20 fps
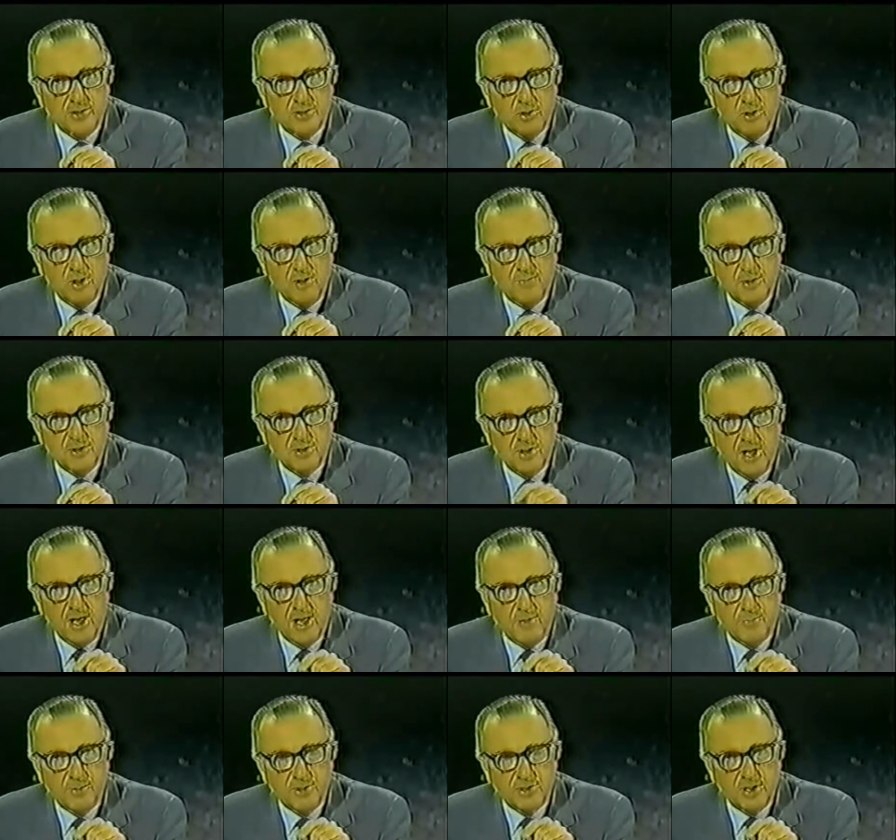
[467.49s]
So if it's
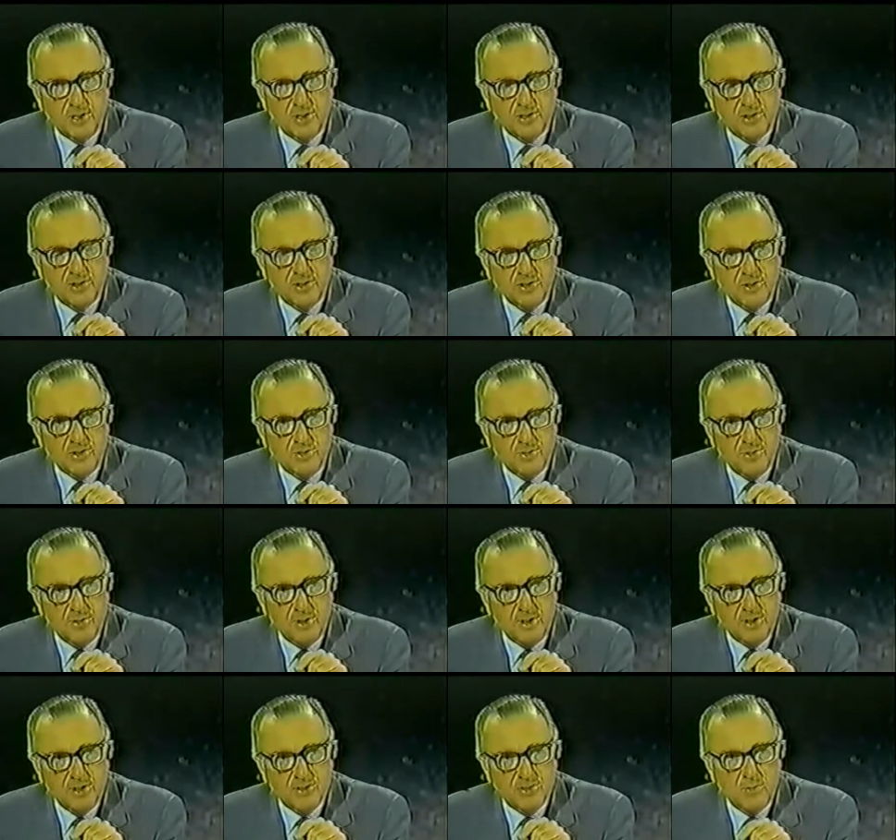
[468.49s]
not up to 6 degrees,
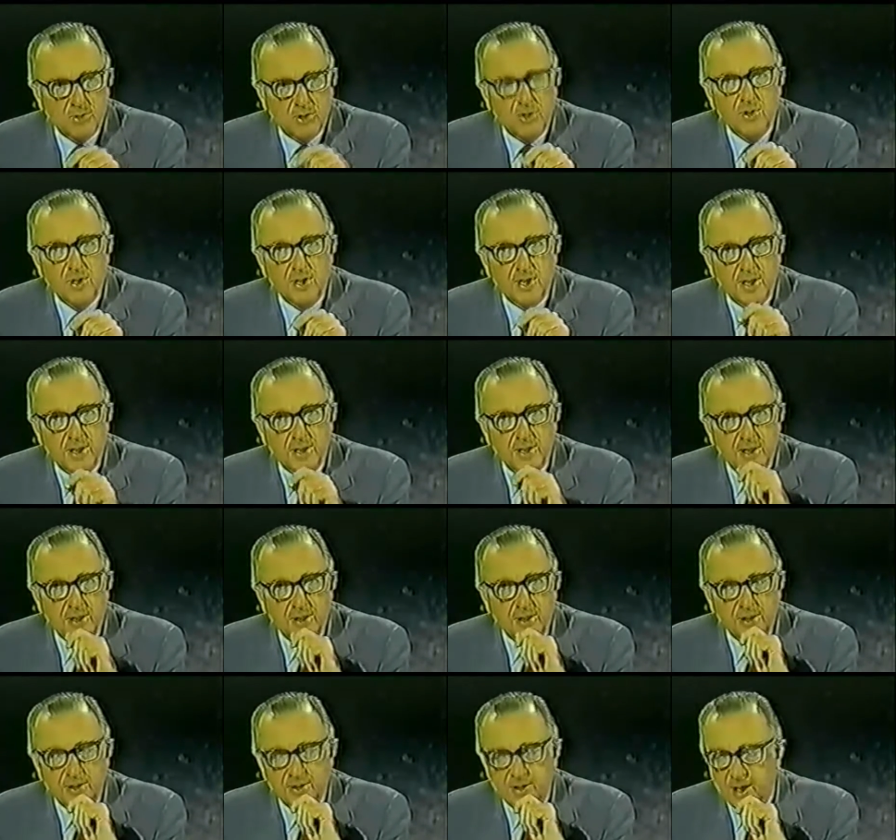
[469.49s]
they will go ahead and
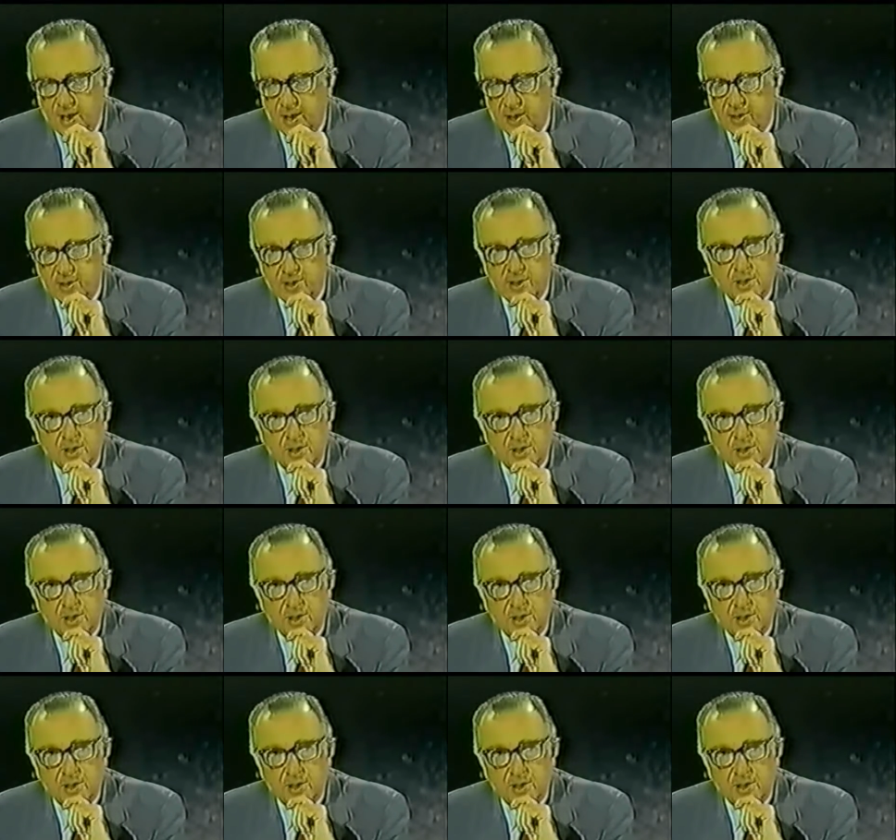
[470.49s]
undock